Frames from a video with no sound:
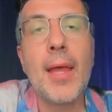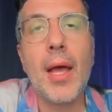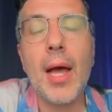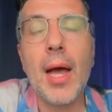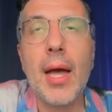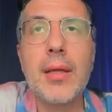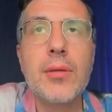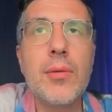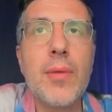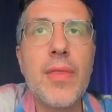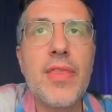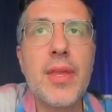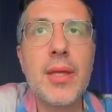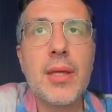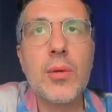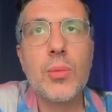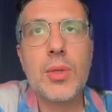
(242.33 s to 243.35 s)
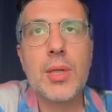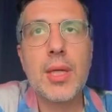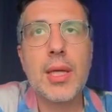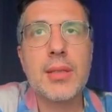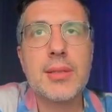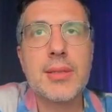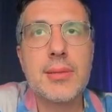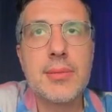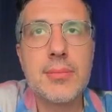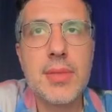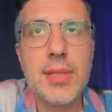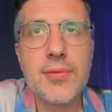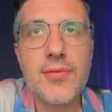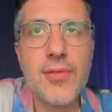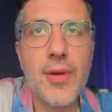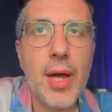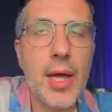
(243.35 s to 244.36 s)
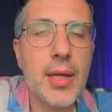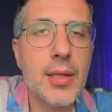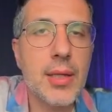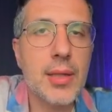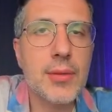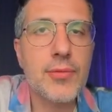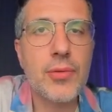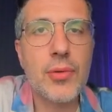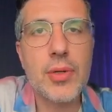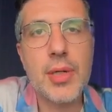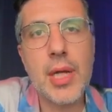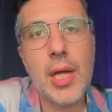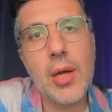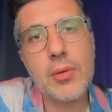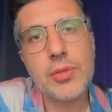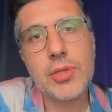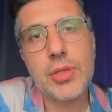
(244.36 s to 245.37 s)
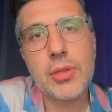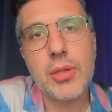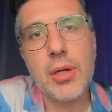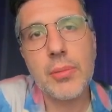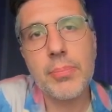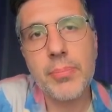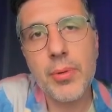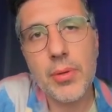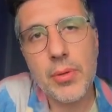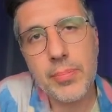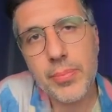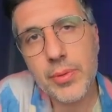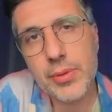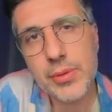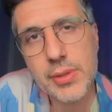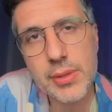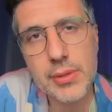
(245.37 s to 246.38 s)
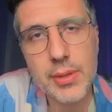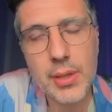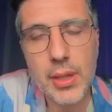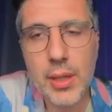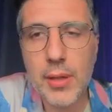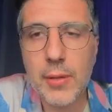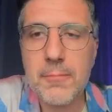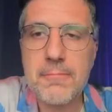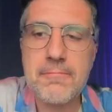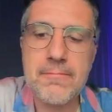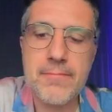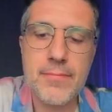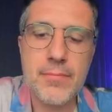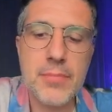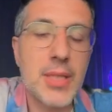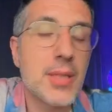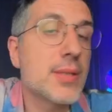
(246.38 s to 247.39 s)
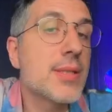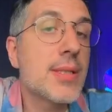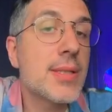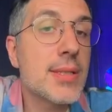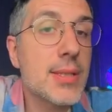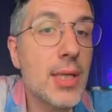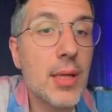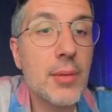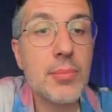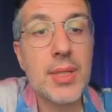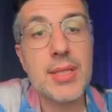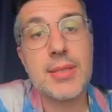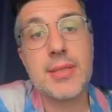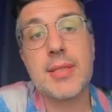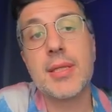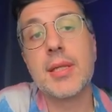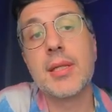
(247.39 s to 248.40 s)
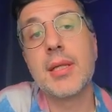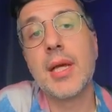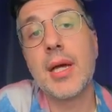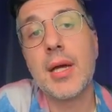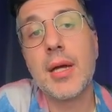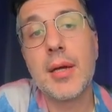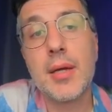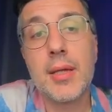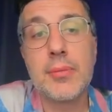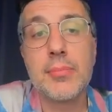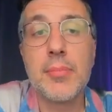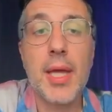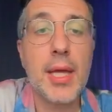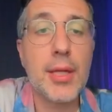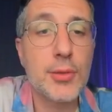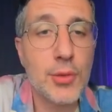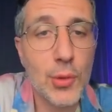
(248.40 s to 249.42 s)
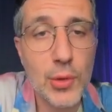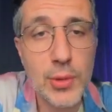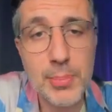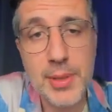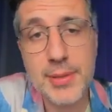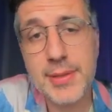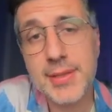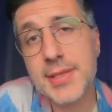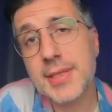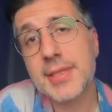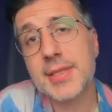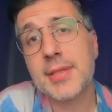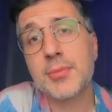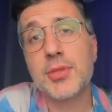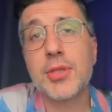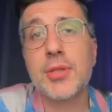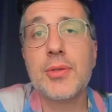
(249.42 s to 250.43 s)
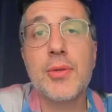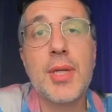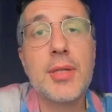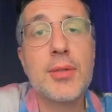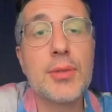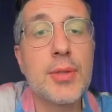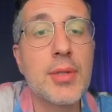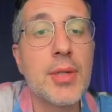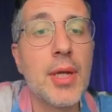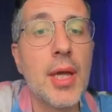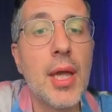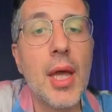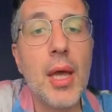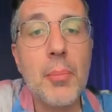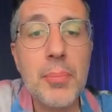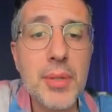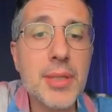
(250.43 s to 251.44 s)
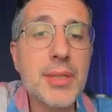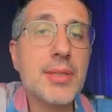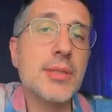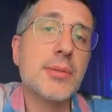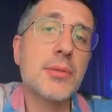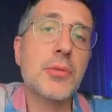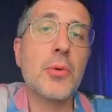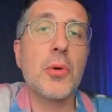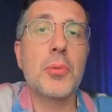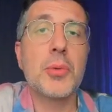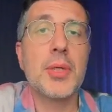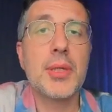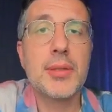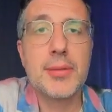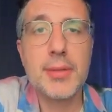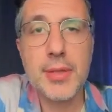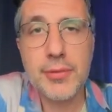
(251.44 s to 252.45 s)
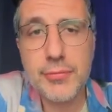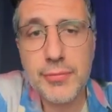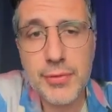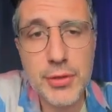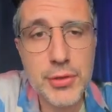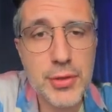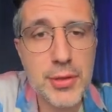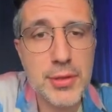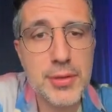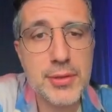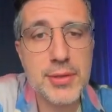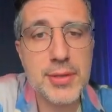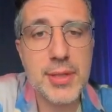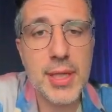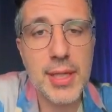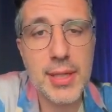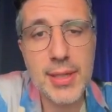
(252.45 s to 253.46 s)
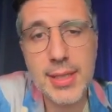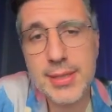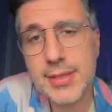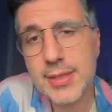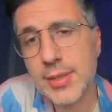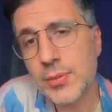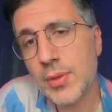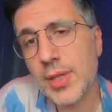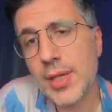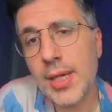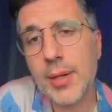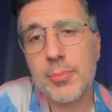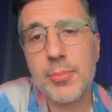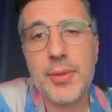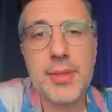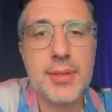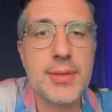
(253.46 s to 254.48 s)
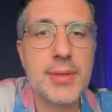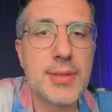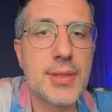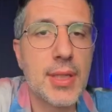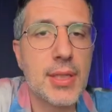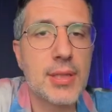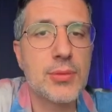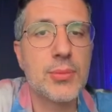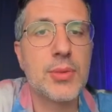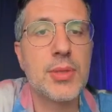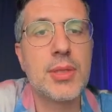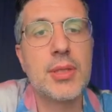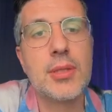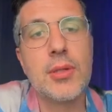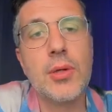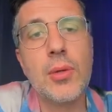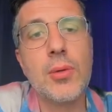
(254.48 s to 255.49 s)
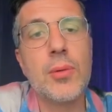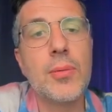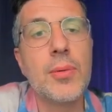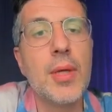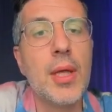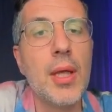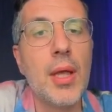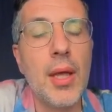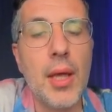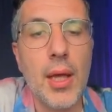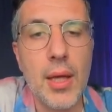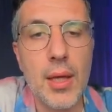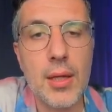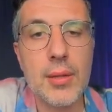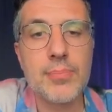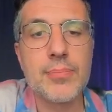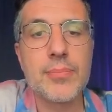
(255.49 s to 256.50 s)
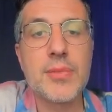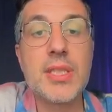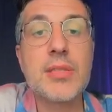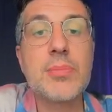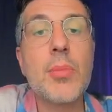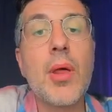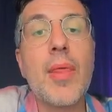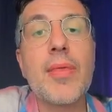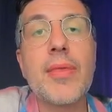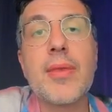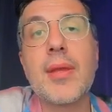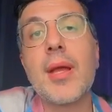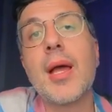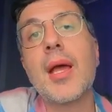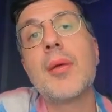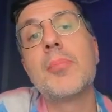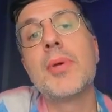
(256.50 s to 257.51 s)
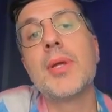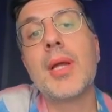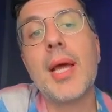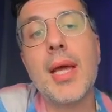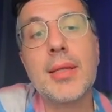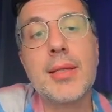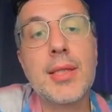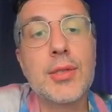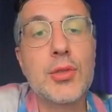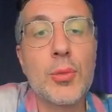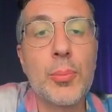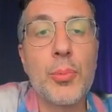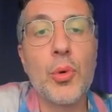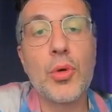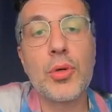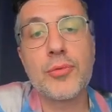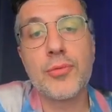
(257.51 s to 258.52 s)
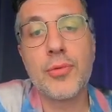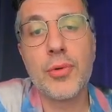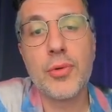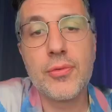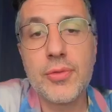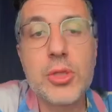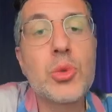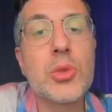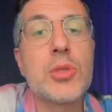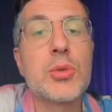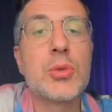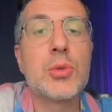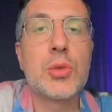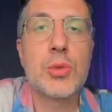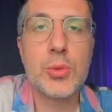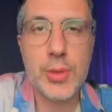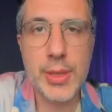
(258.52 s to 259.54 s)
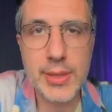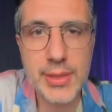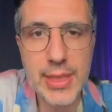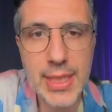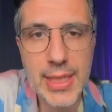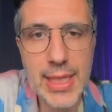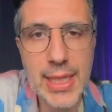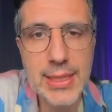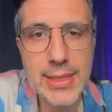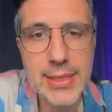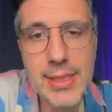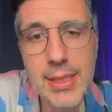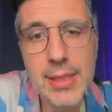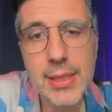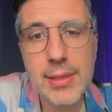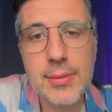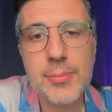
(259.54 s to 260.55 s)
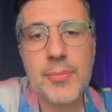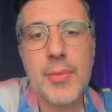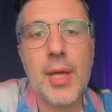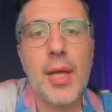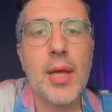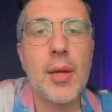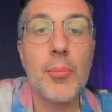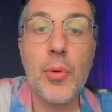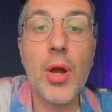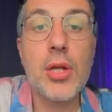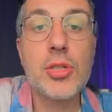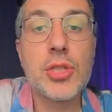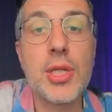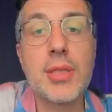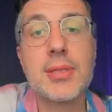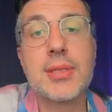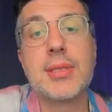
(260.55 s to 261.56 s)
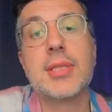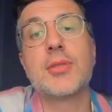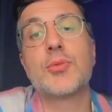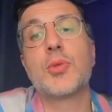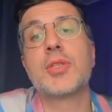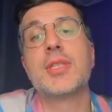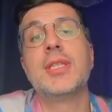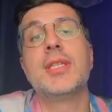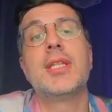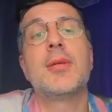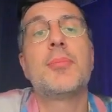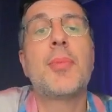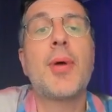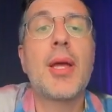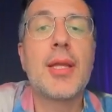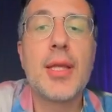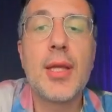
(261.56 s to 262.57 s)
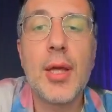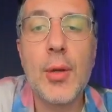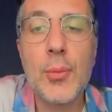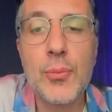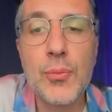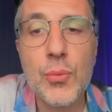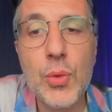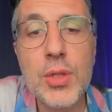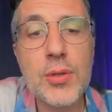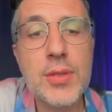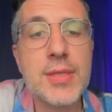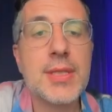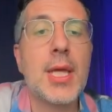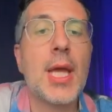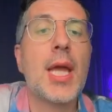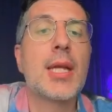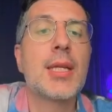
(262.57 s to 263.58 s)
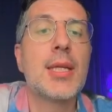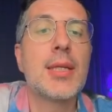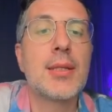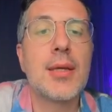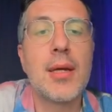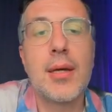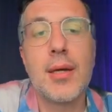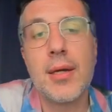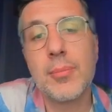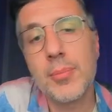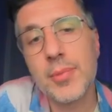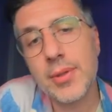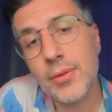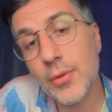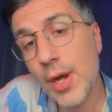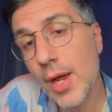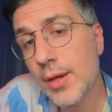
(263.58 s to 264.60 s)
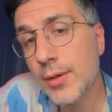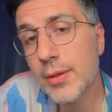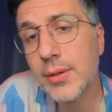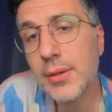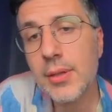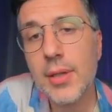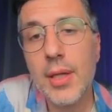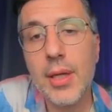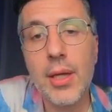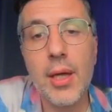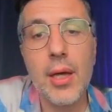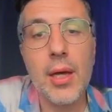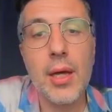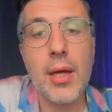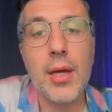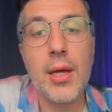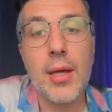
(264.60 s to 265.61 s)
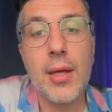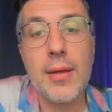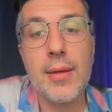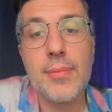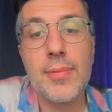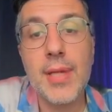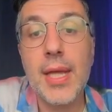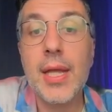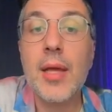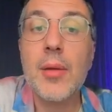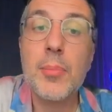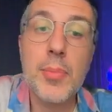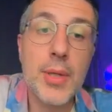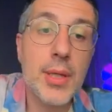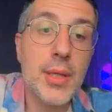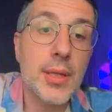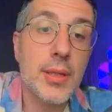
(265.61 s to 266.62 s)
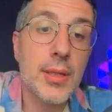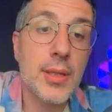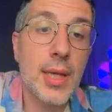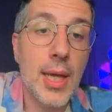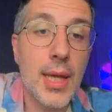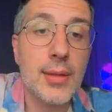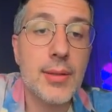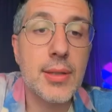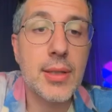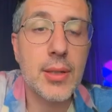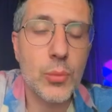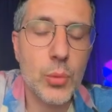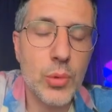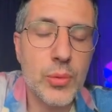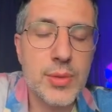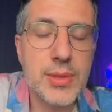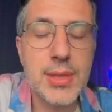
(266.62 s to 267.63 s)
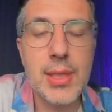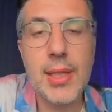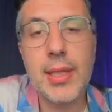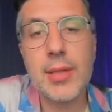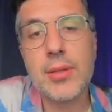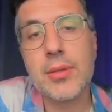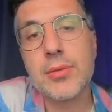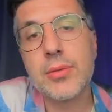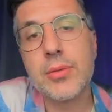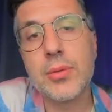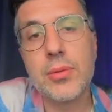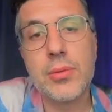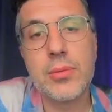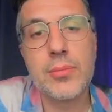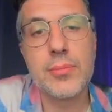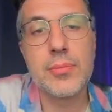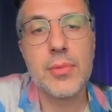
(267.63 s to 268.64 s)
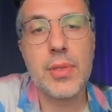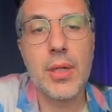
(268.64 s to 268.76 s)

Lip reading: I don't think we can define it for now general purpose build system. It's still a handmade toy build system generator, but it's growing in features, and let's see what happens as we go. This month I've been adding support for Visual Studio 2019 projects. This was needed by the Windows 10 GitHub runner that I've been adding. We will see later to